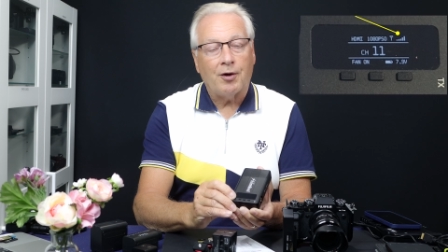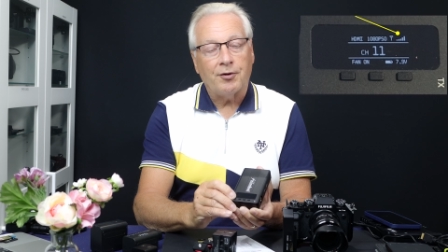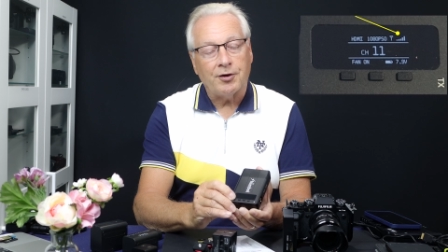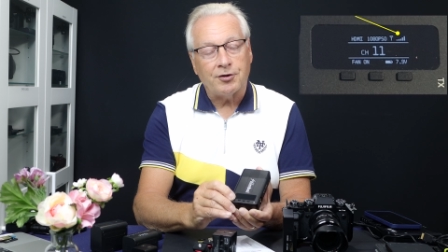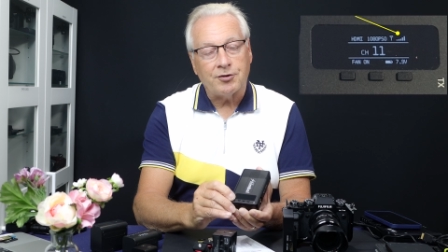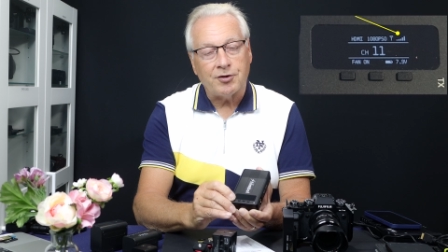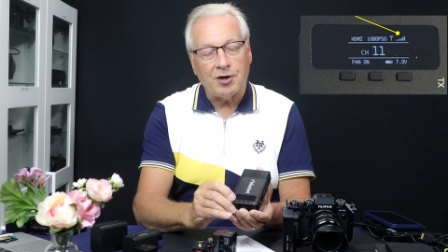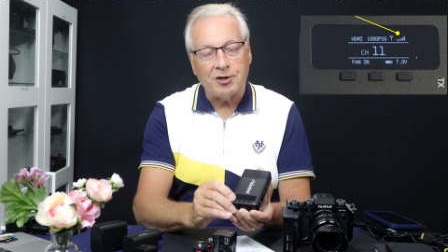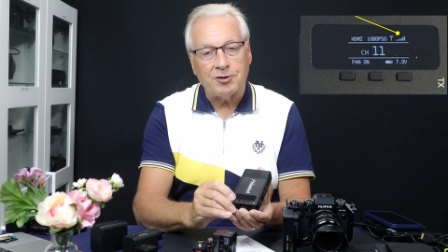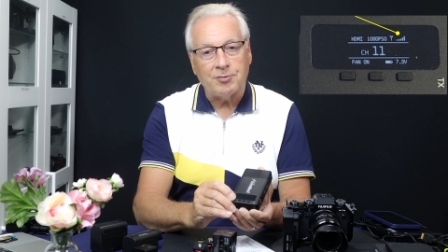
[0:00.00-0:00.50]
on the
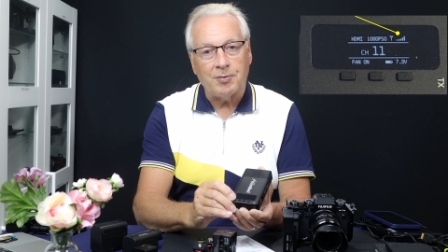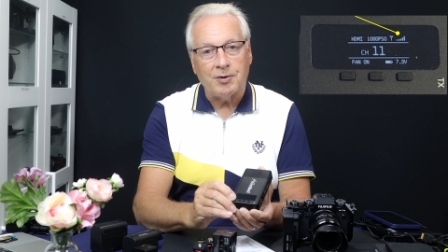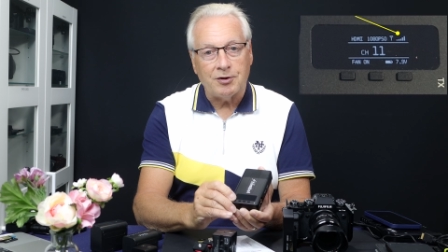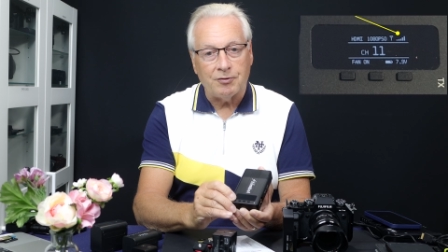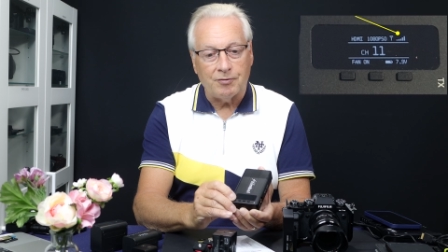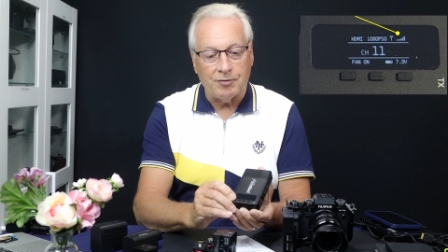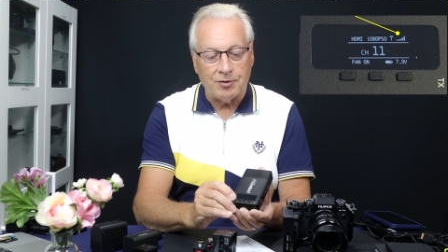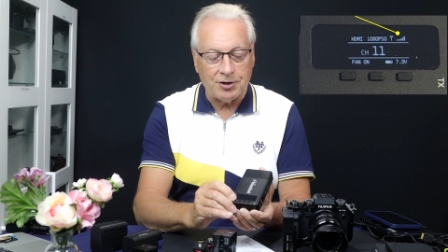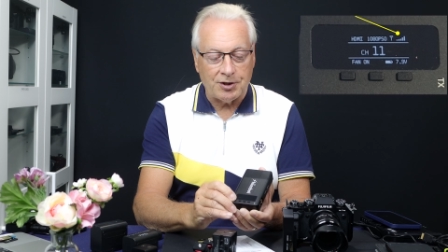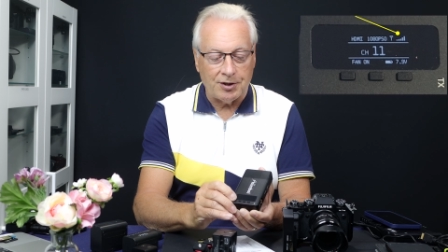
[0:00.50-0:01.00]

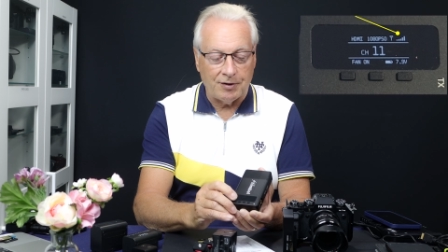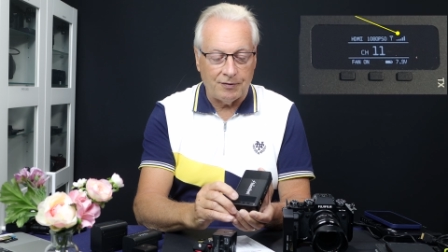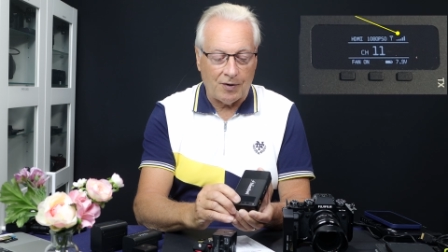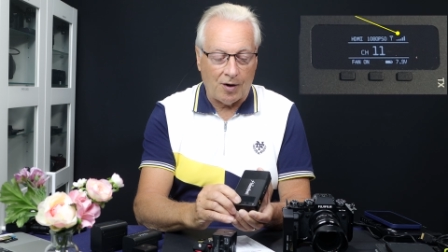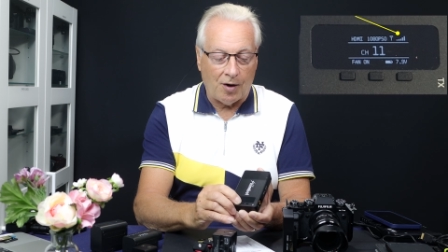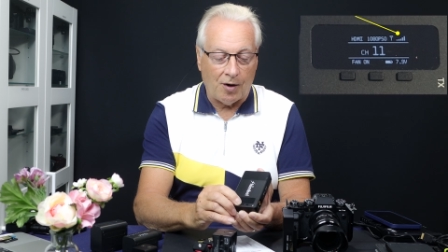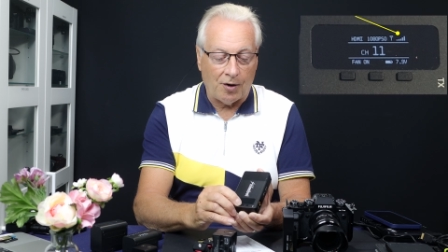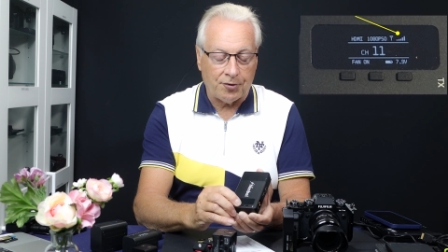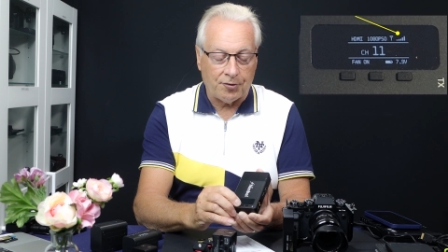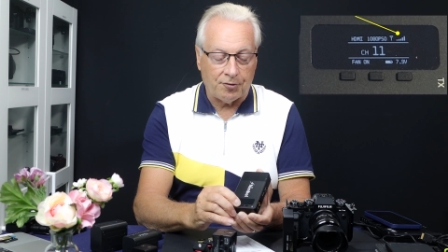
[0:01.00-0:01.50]
transmitter and
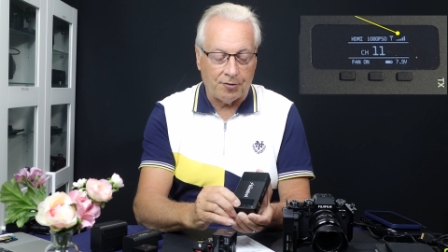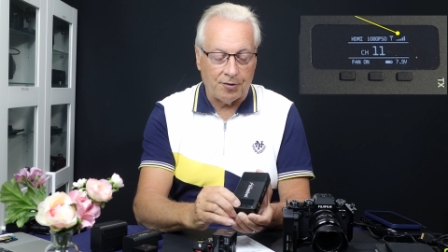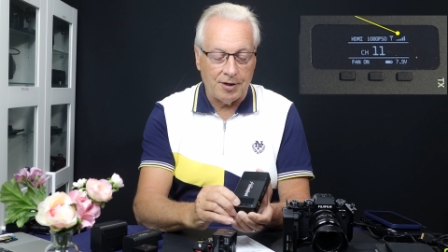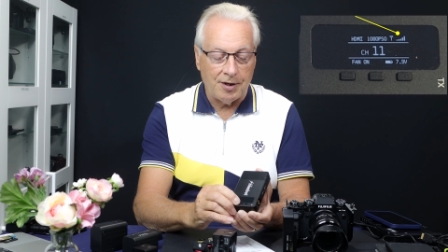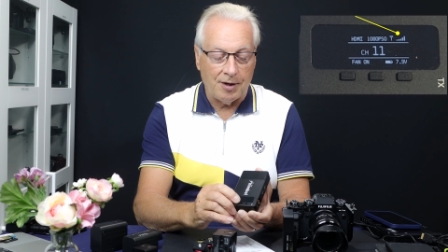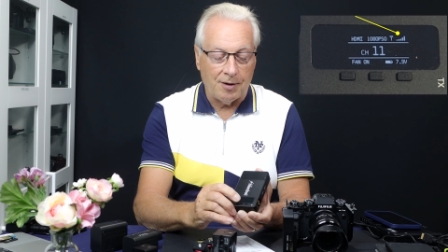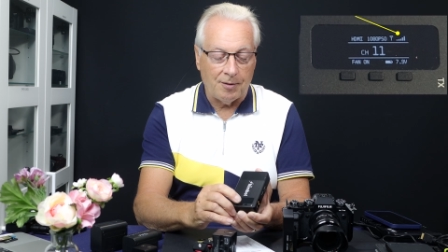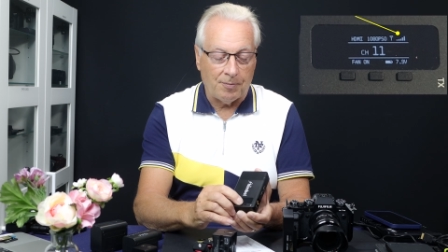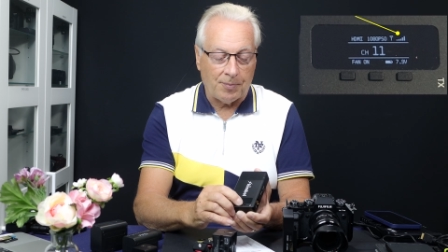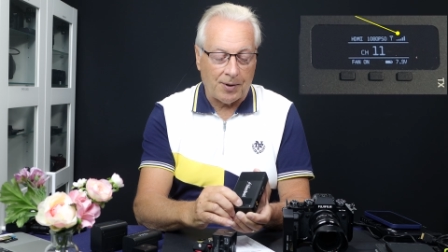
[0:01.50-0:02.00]
receiver are
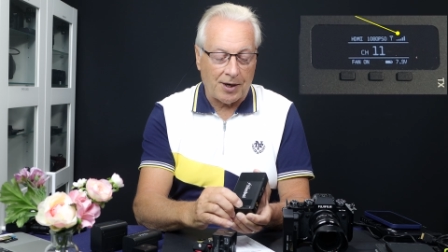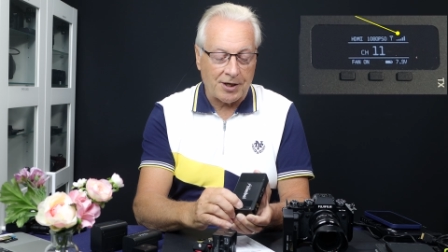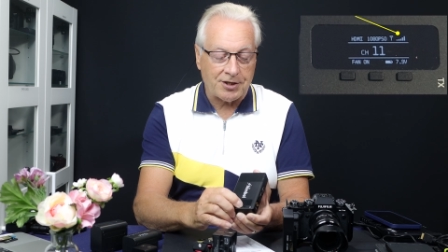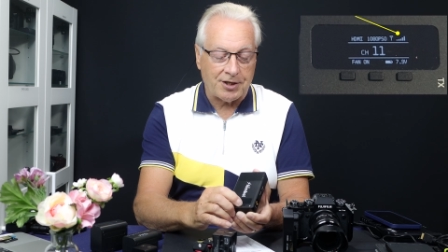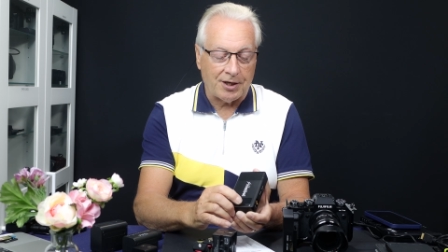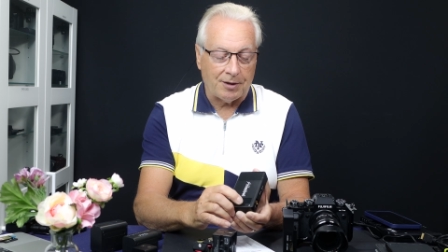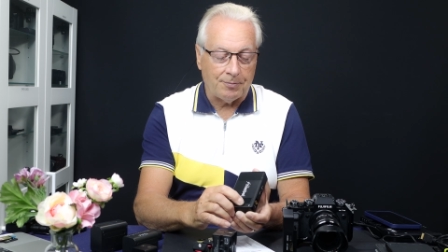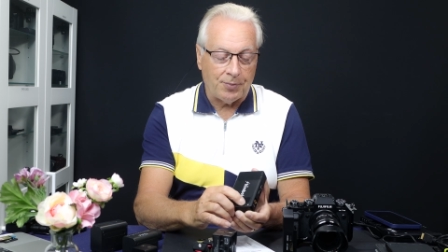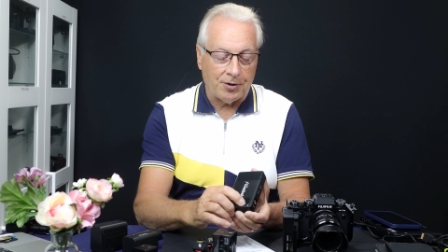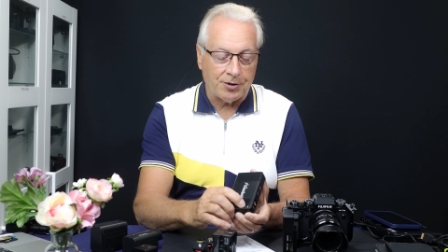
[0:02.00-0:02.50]
three
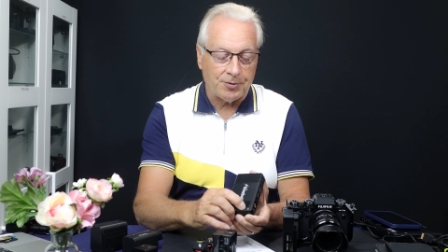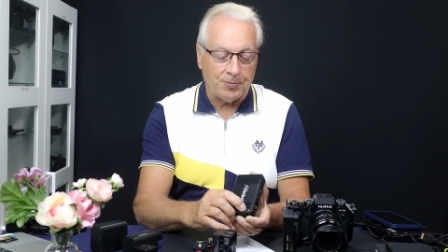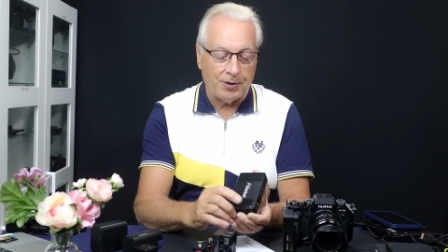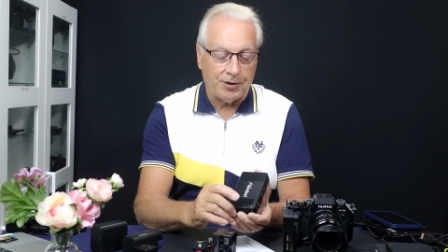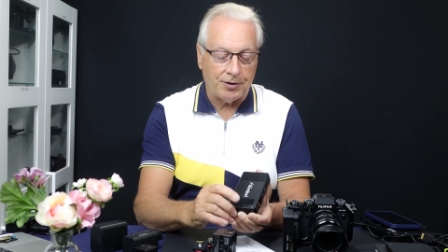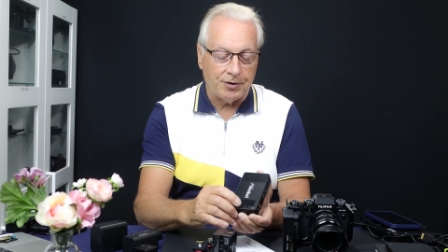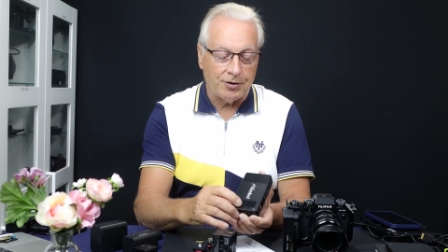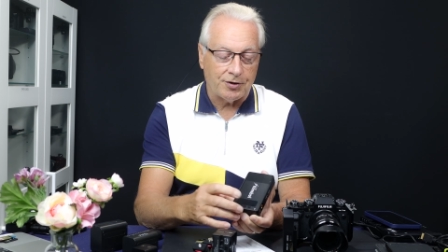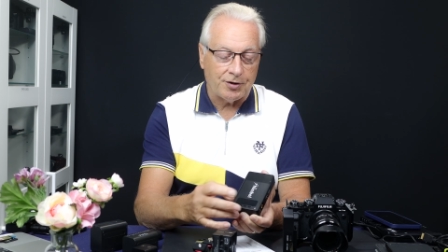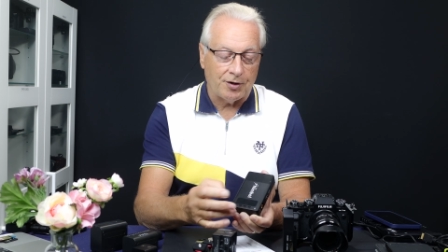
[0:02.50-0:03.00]
plastic push
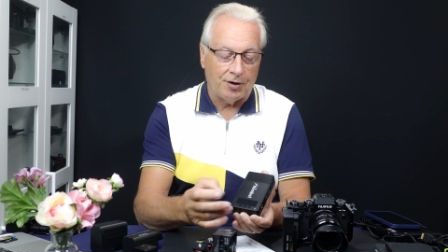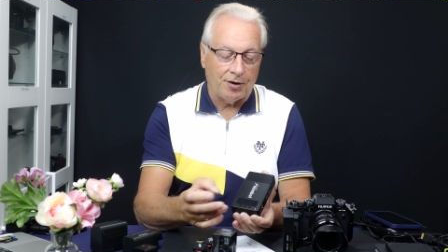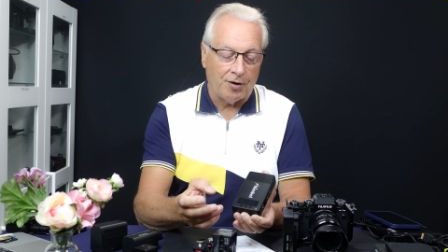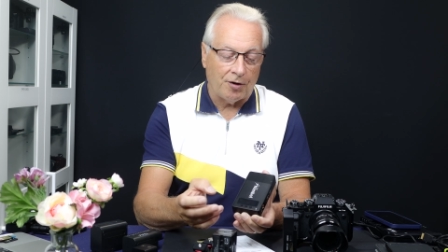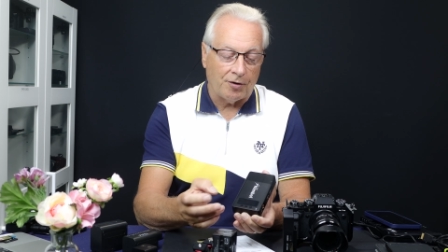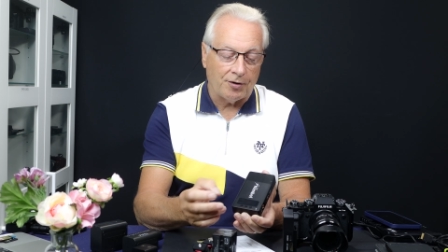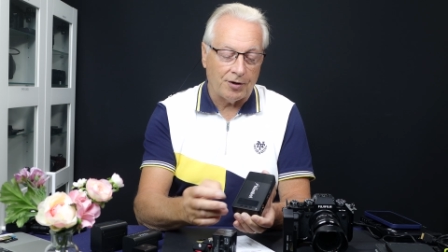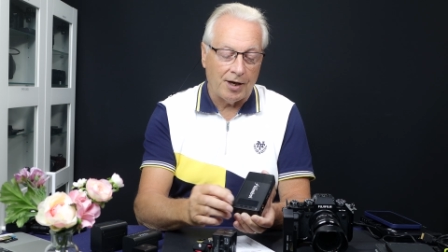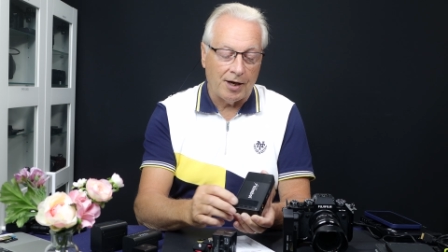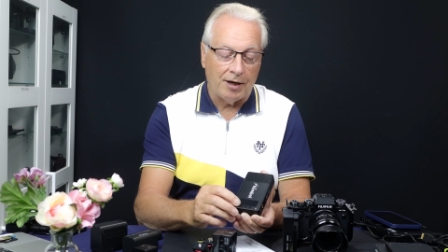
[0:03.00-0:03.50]
buttons, they're
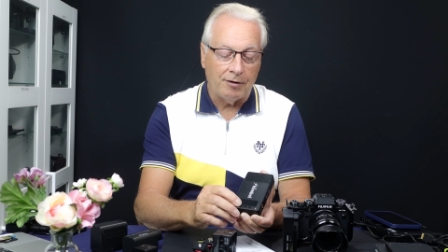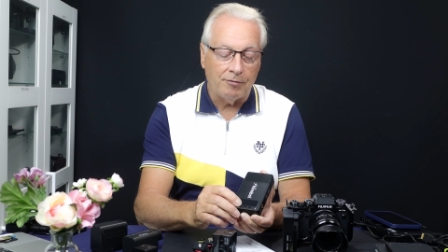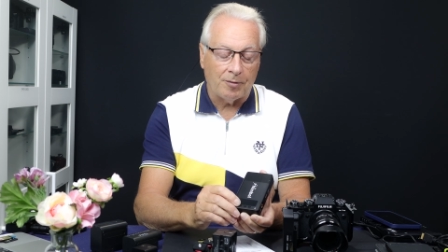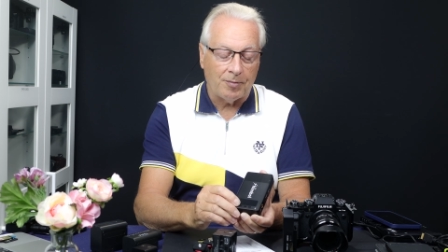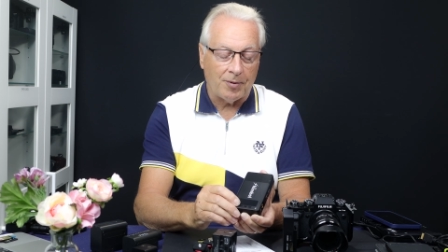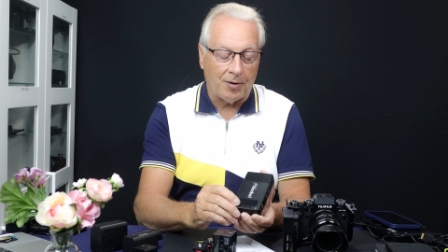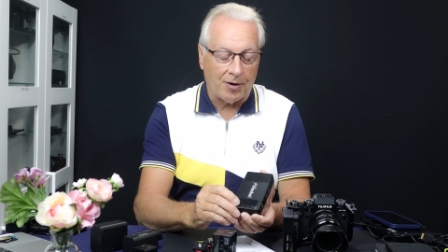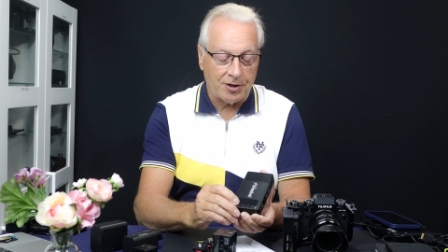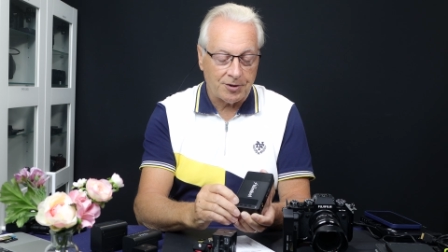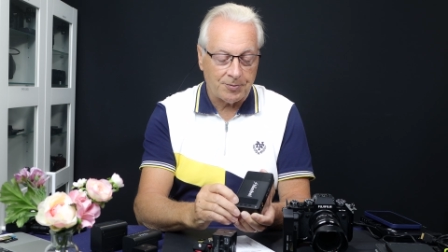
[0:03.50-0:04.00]
not a
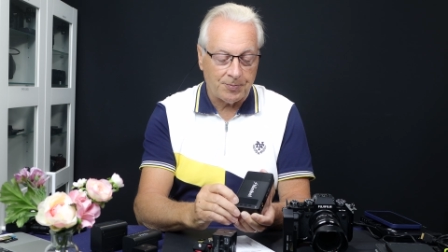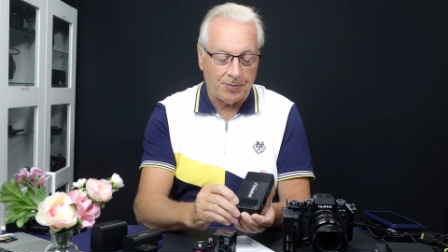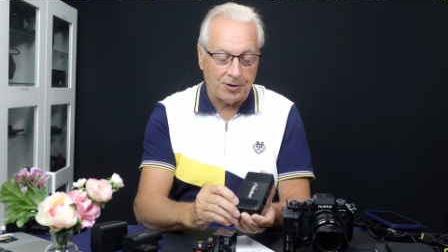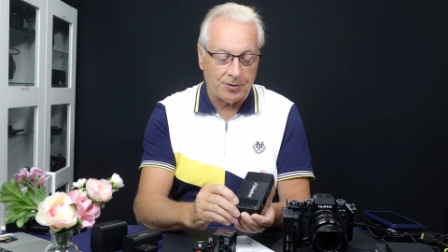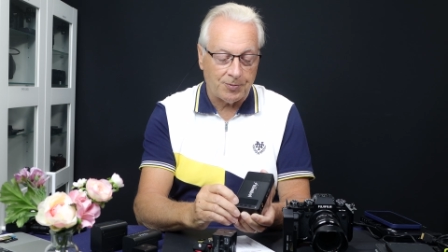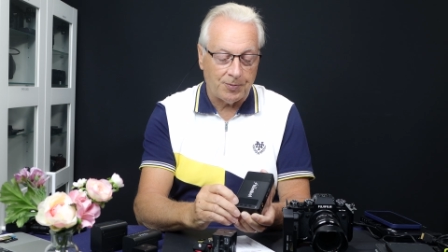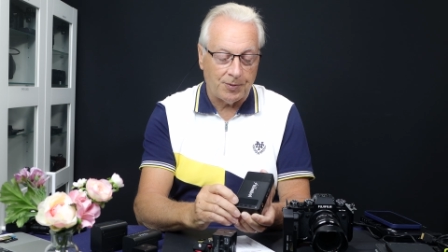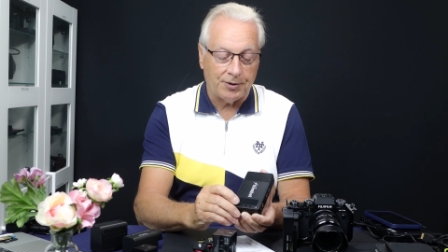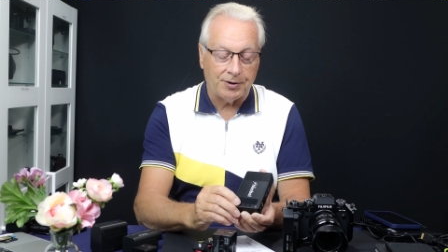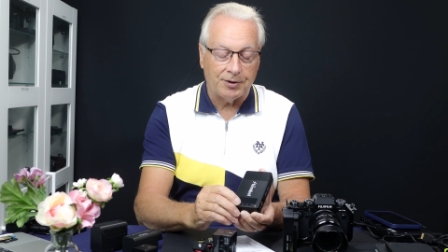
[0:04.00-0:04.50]
rubberized
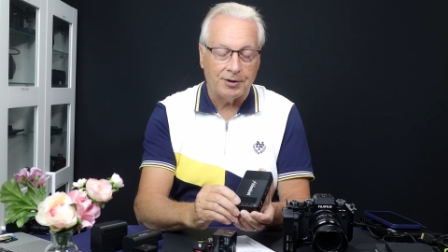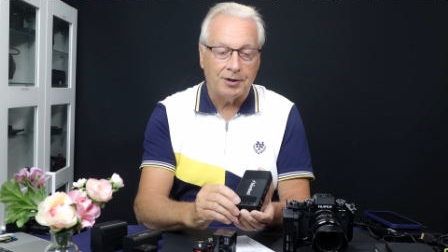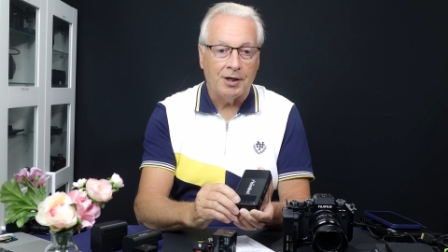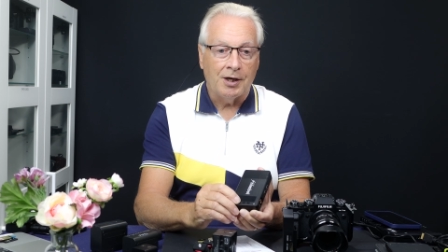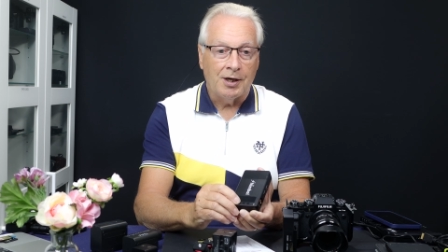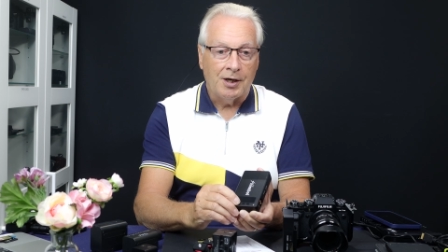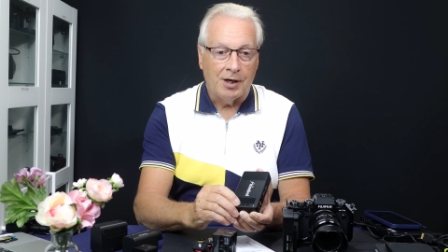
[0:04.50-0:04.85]
push button.